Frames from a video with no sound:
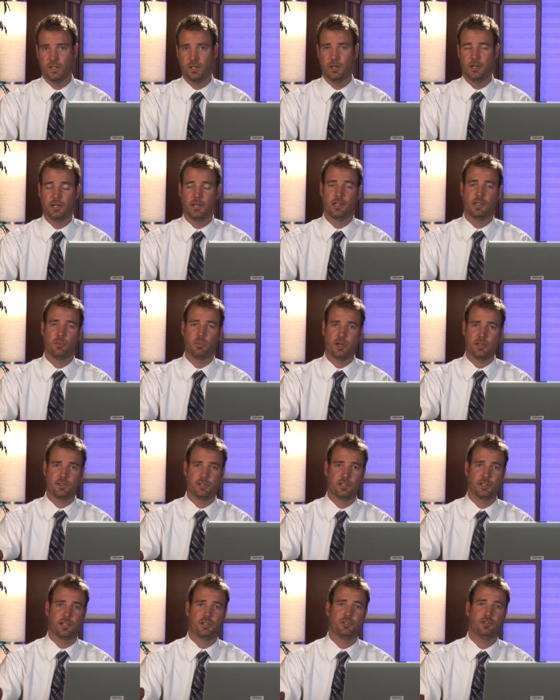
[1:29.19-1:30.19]
Again, the best
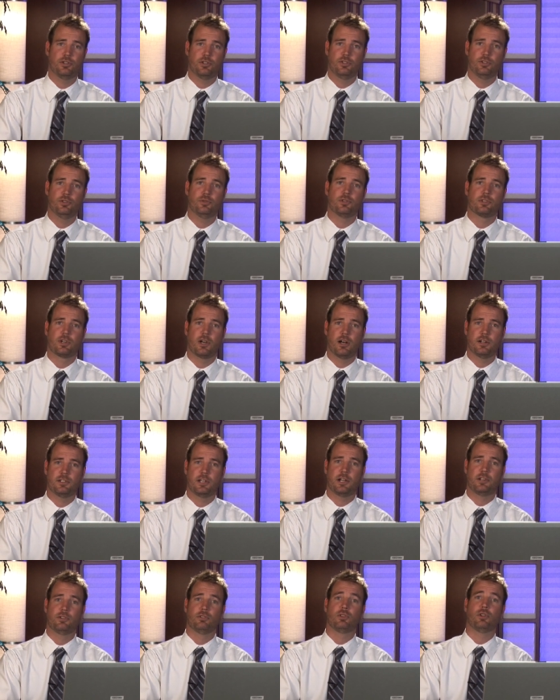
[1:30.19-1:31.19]
thing that you can do is
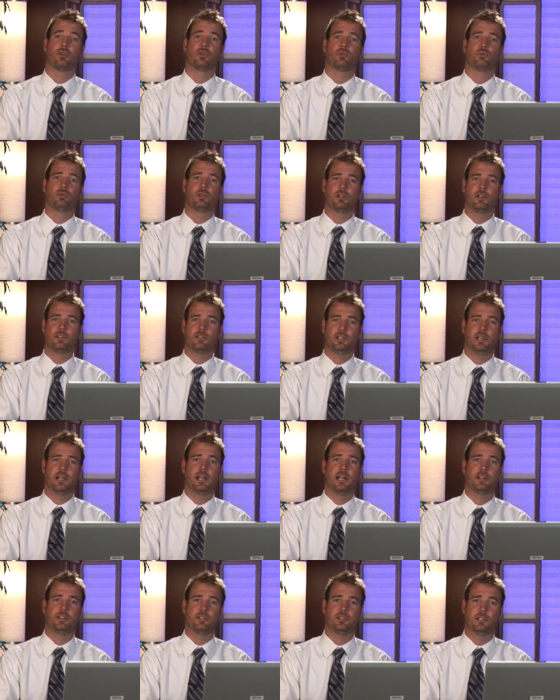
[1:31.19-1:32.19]
contact your local real estate
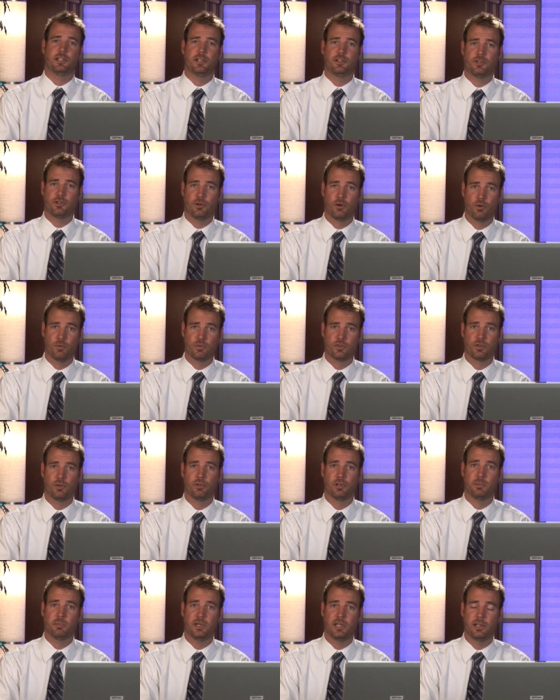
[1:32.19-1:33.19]
agent to get your home
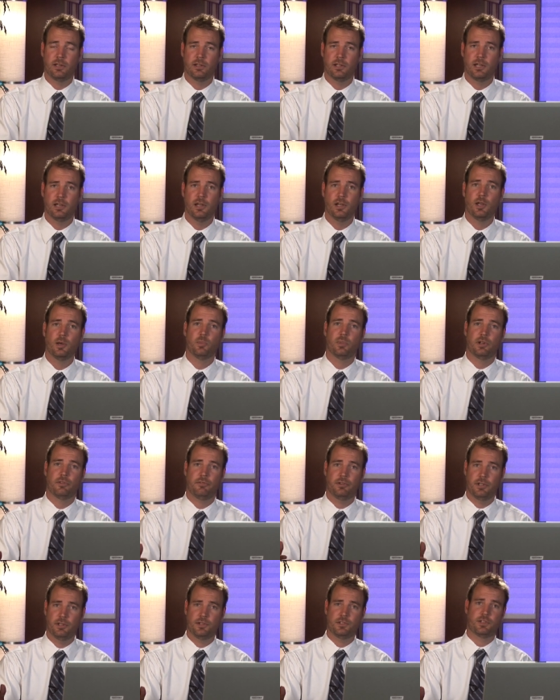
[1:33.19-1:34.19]
sold immediately, but
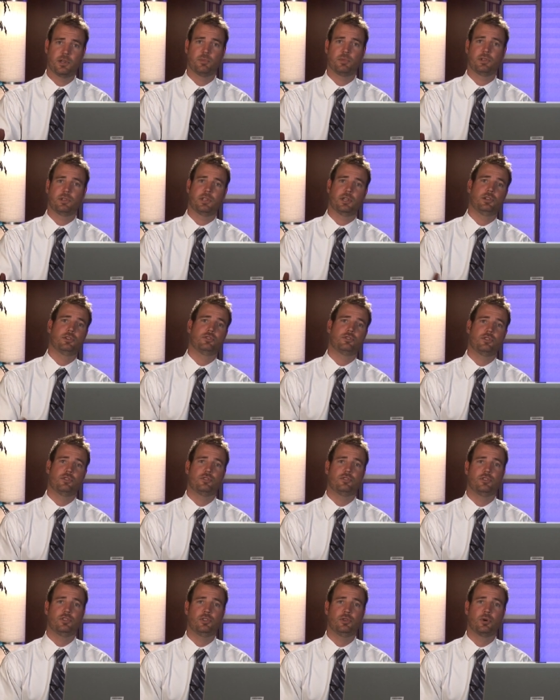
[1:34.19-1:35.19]
if it is something that you
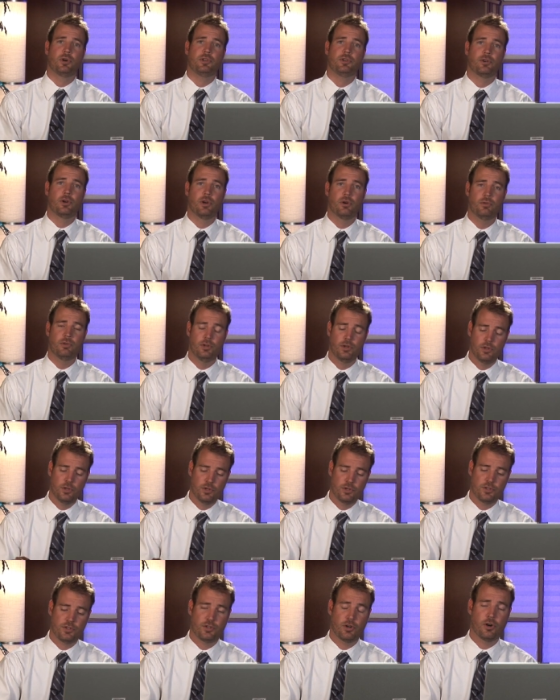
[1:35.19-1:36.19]
choose to do on your own,
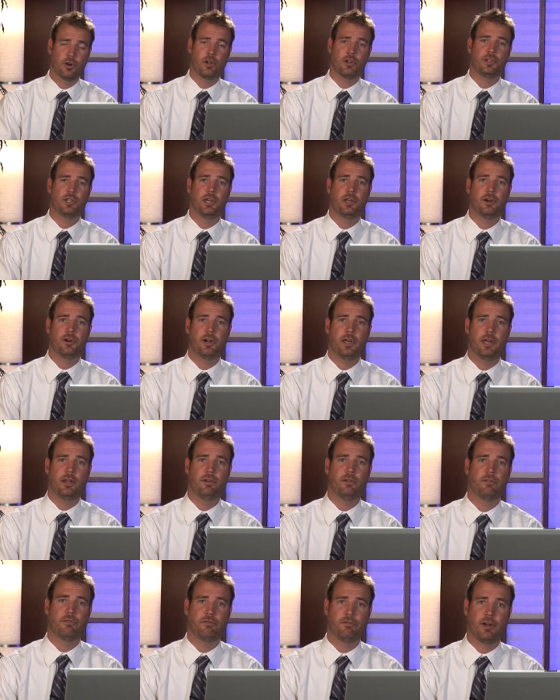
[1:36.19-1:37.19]
start on the
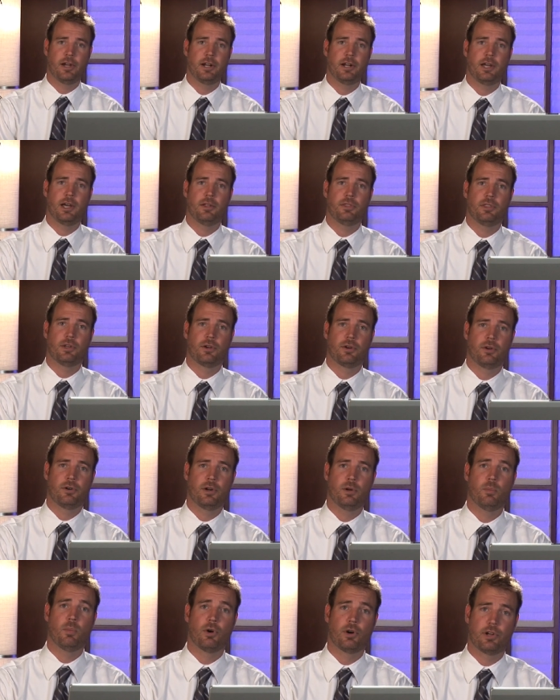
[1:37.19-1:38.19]
internet, find out the
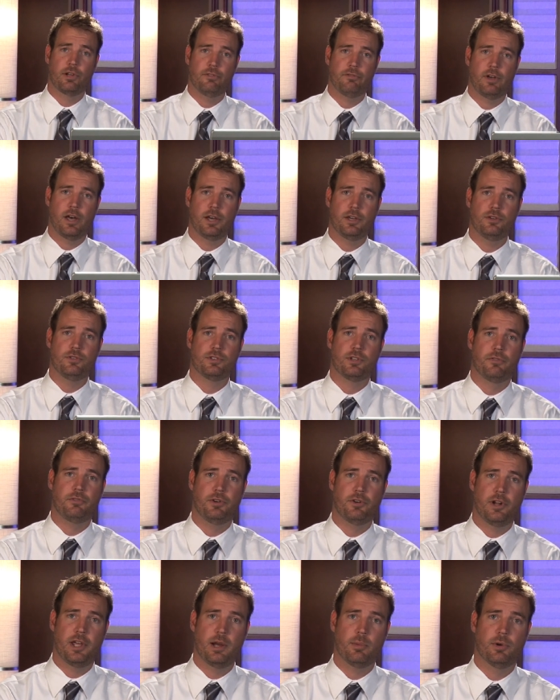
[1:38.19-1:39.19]
current market values of
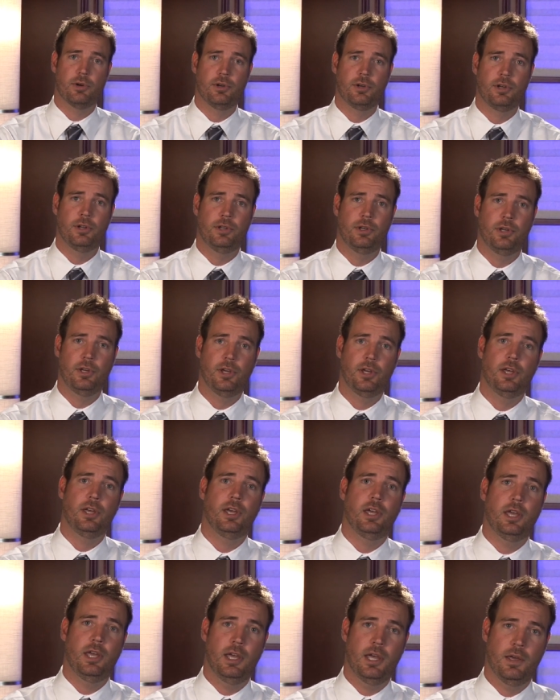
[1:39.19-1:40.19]
your neighborhood,
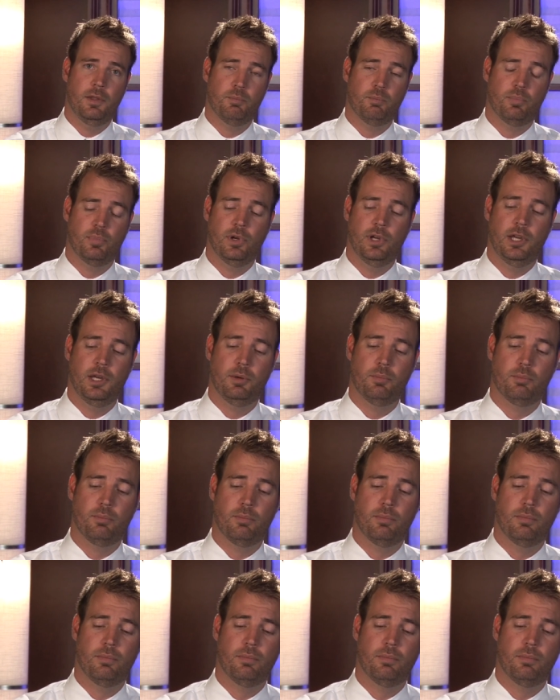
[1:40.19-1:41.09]
and